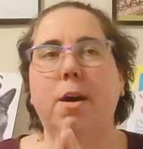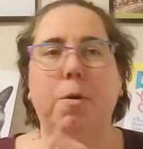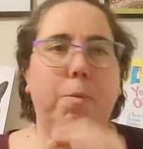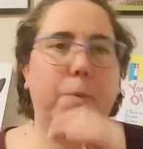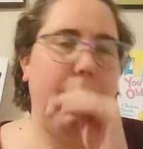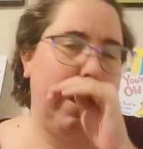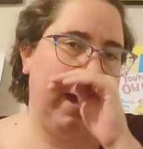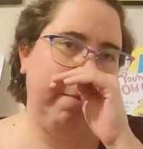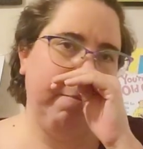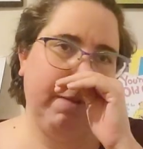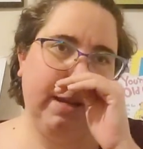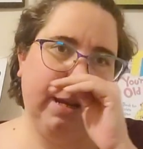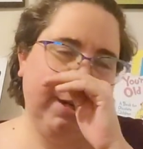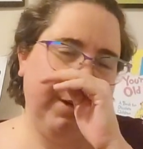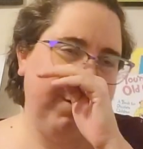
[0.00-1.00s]
what I'm
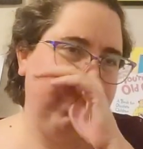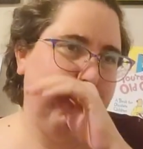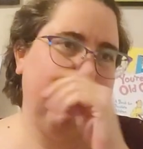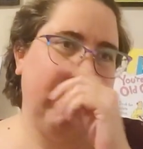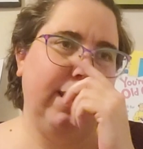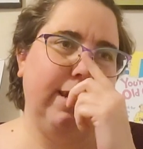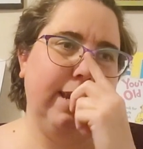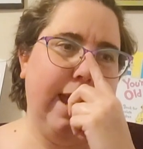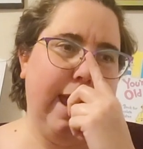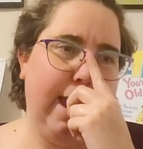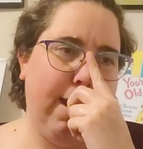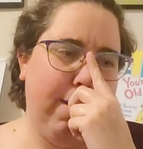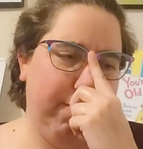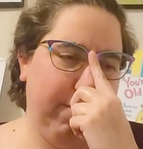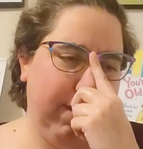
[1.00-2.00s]
going to do right
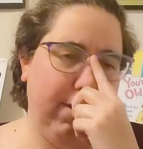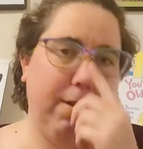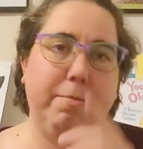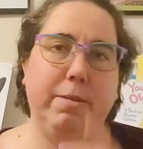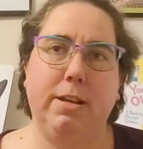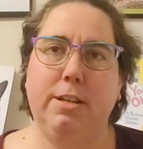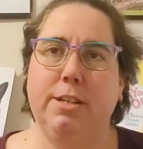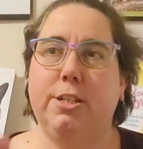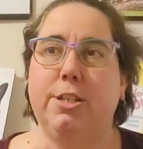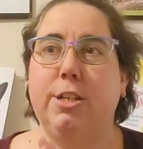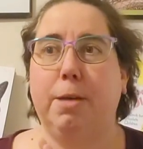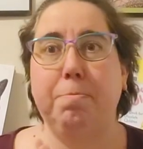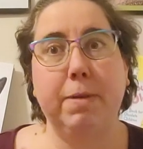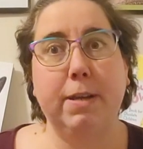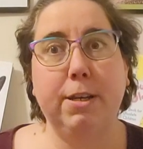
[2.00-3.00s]
now, whether I'm going to just
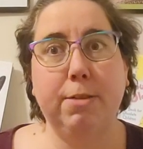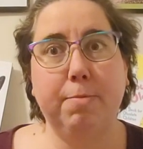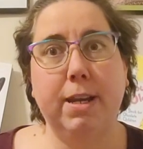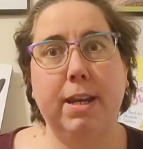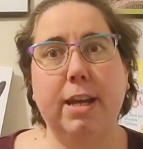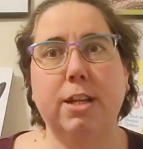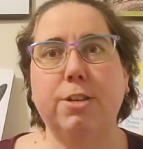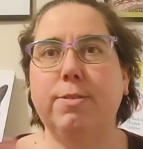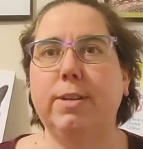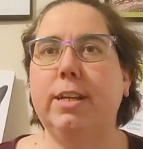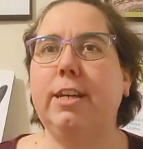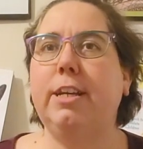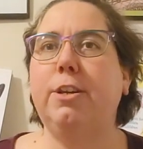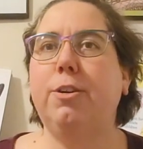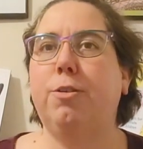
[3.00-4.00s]
jump into my next
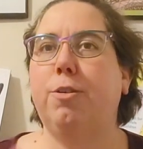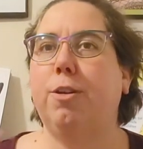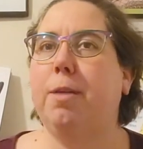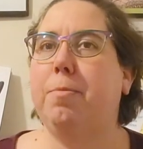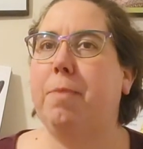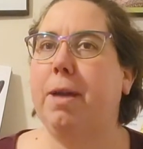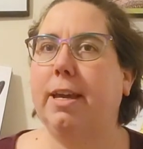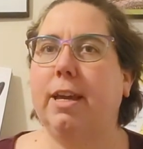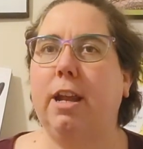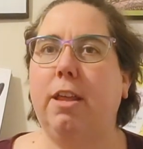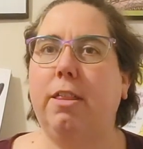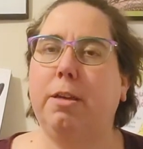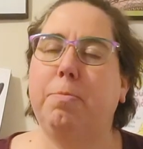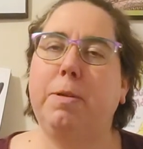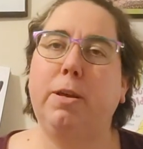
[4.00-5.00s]
read or I might get on
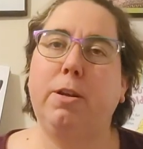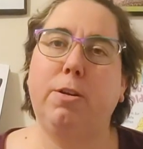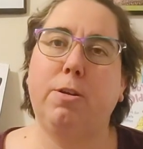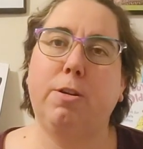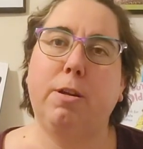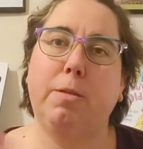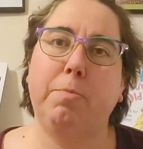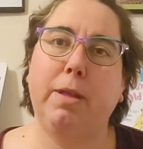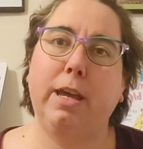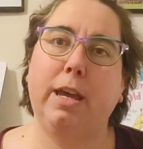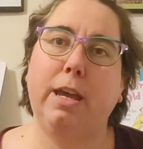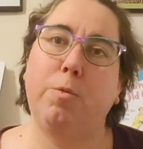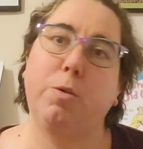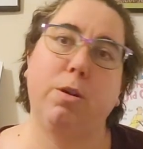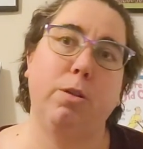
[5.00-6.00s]
the computer and
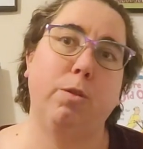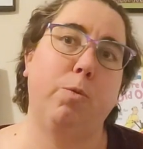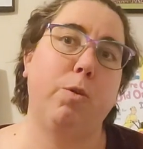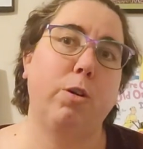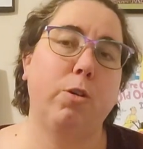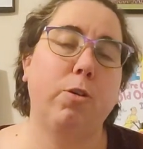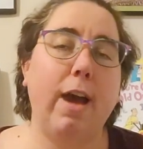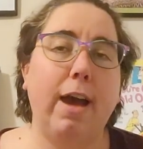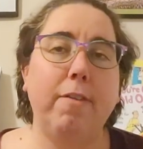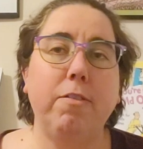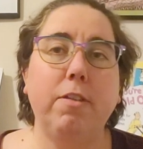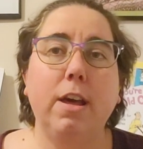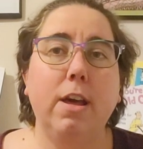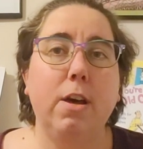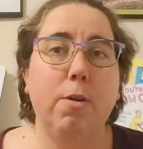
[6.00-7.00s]
play World of Warcraft
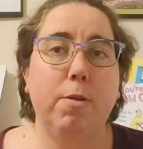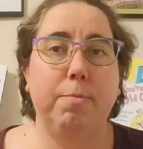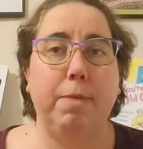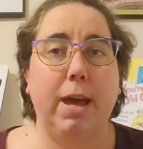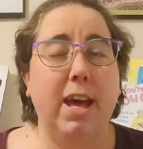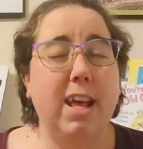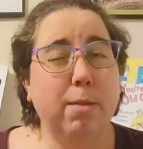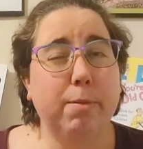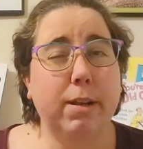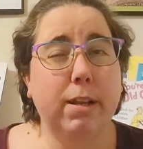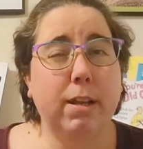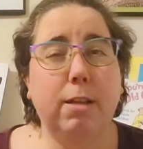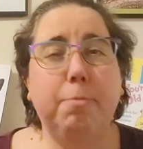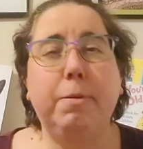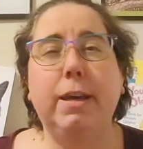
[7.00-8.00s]
with my husband a
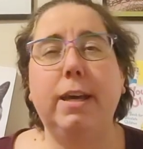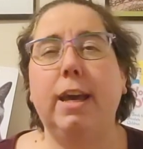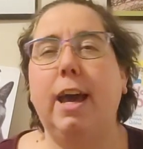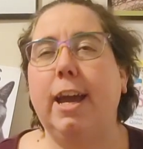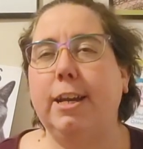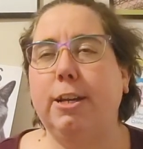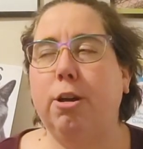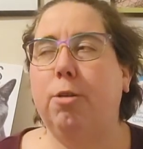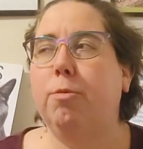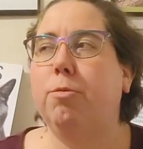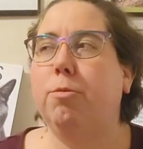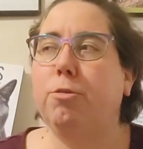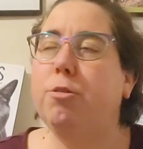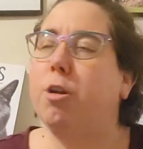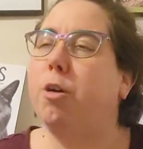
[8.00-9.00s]
little bit. I
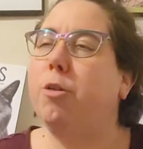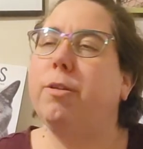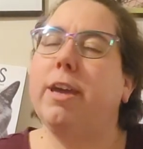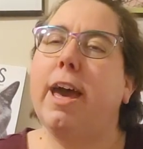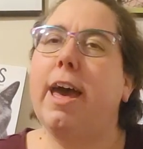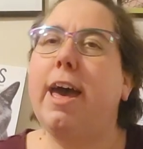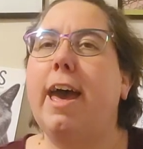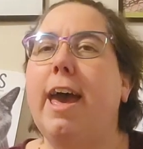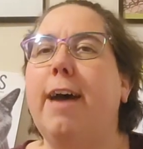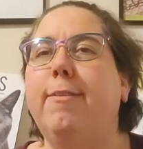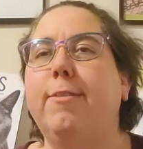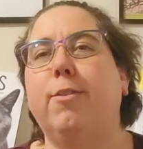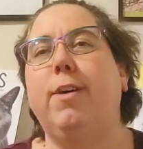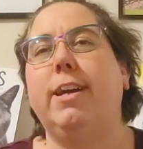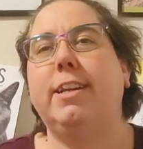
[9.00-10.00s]
don't know yet. I
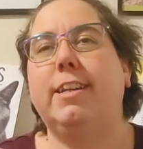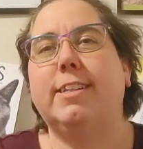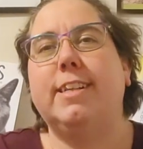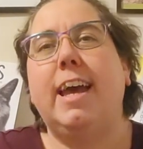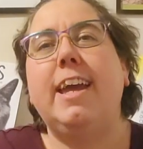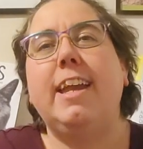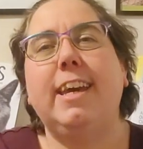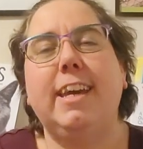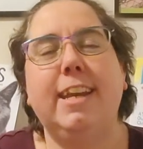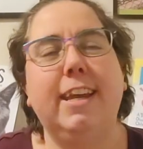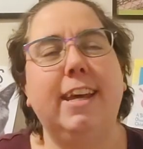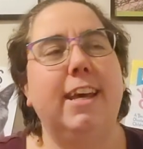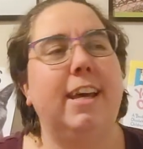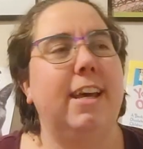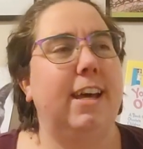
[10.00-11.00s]
haven't quite decided.
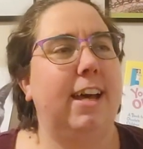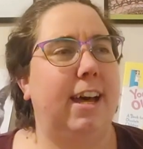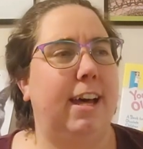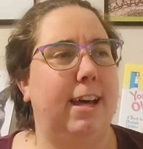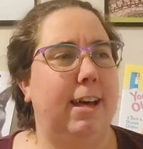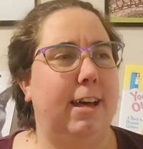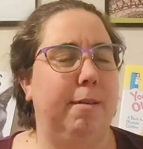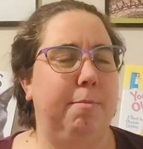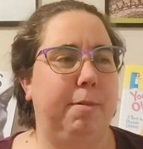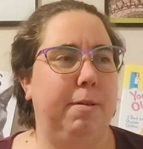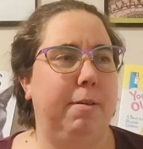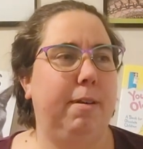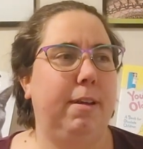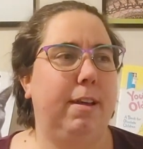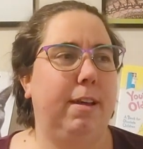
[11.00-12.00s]

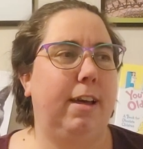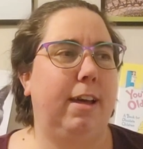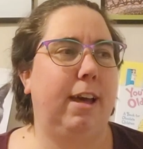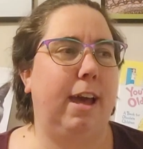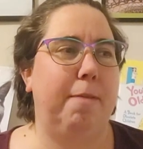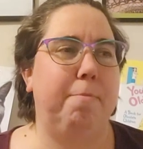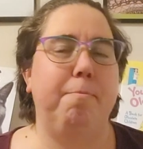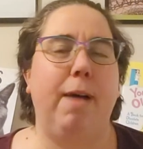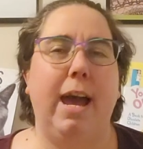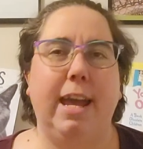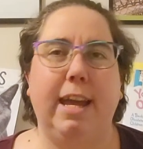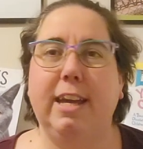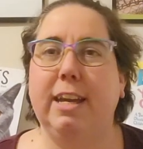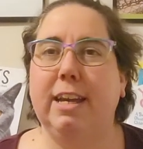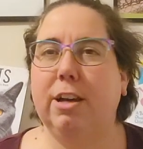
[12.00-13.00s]
Um, I
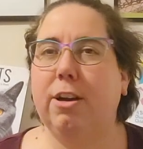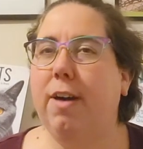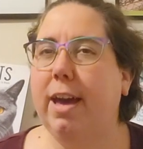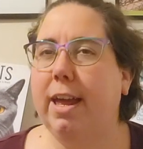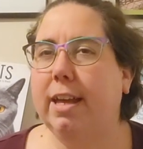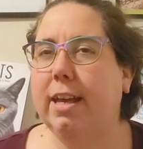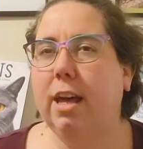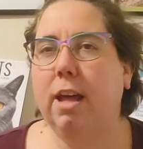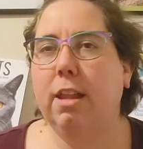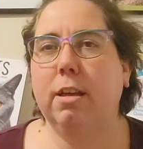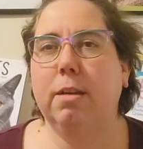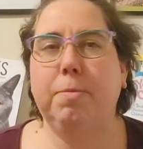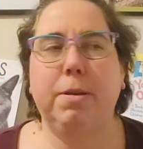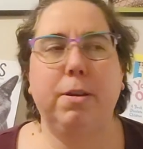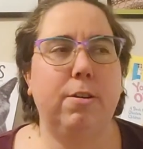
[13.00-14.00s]
might go ahead and get on the
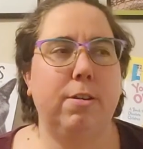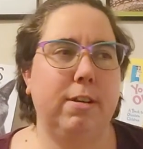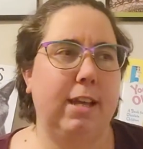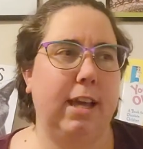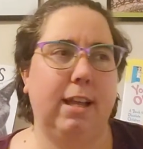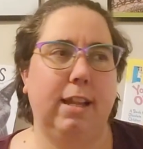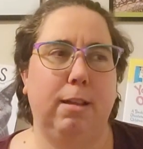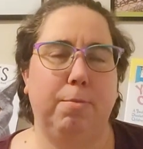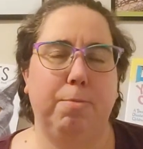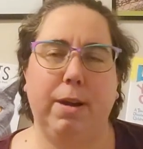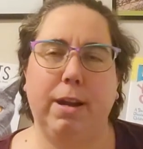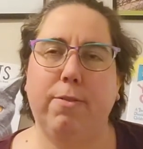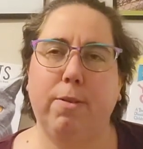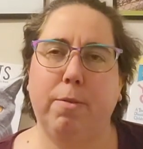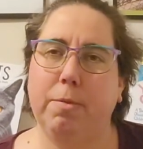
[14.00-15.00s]
computer and take a little
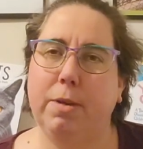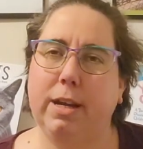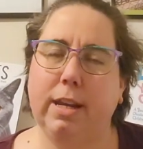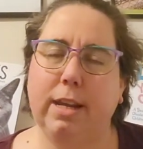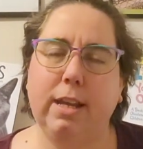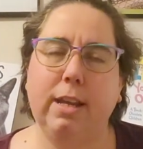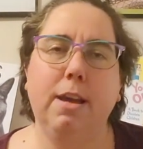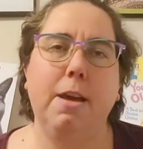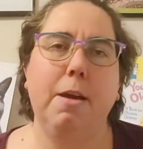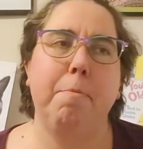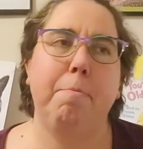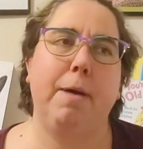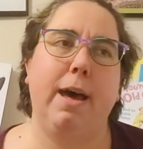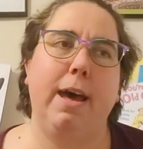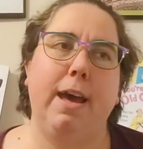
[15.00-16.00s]
break from reading,
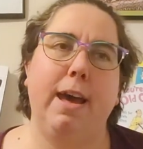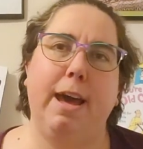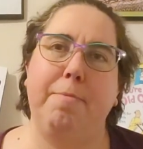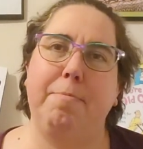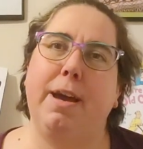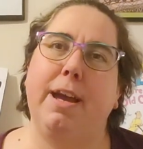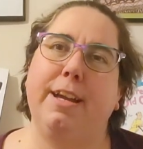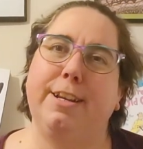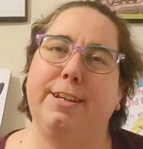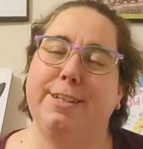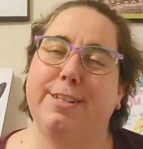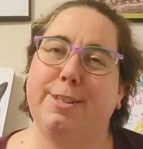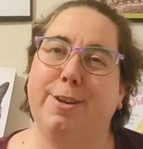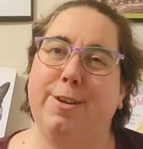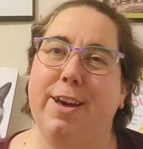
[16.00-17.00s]
but I might
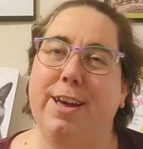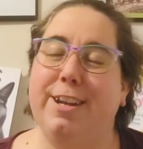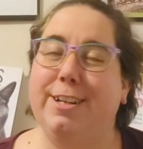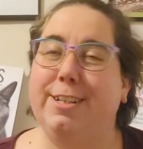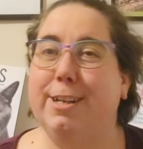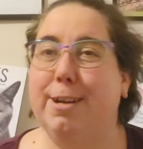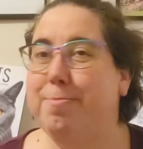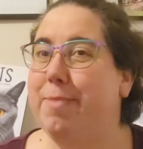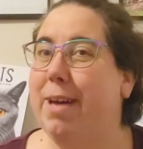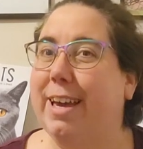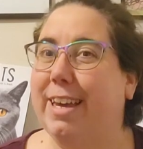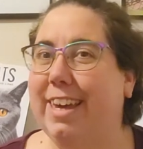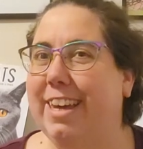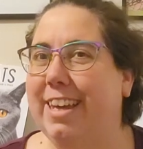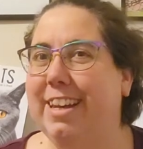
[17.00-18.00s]
just go ahead and jump
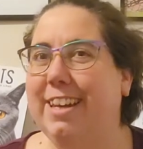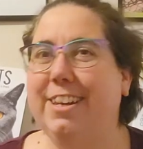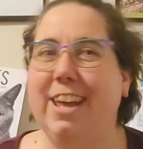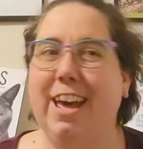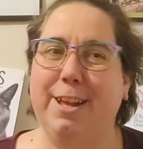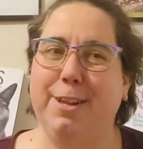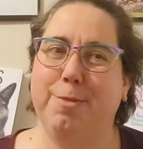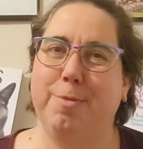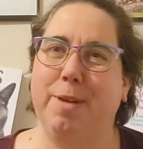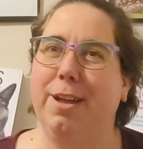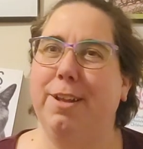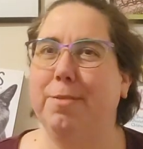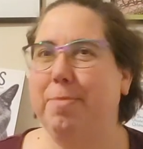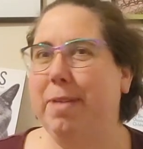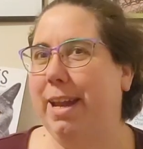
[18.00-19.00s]
back in as
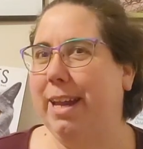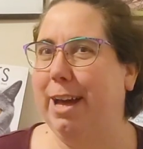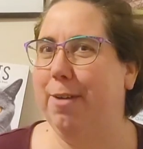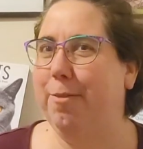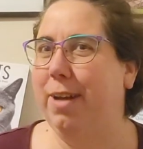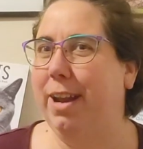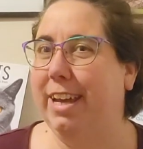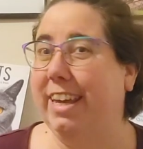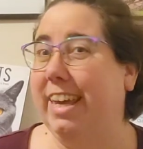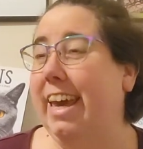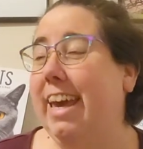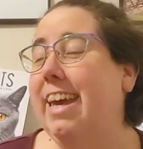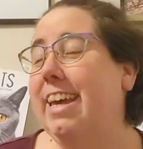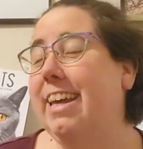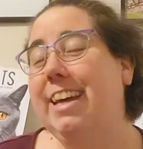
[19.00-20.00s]
well, depending on what I
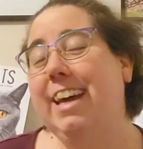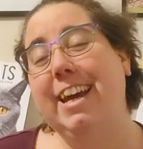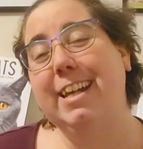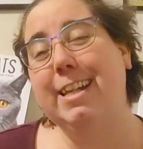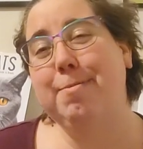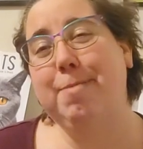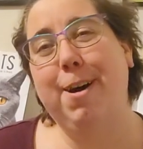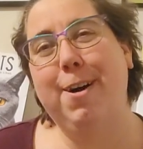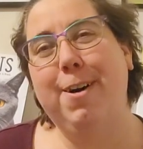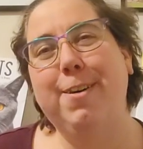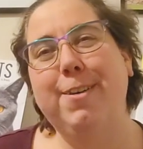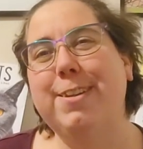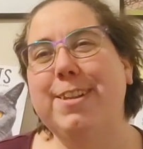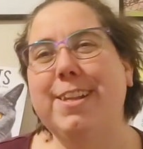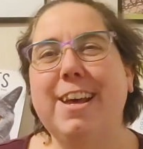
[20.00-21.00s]
get, I
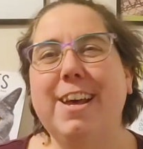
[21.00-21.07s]
suppose,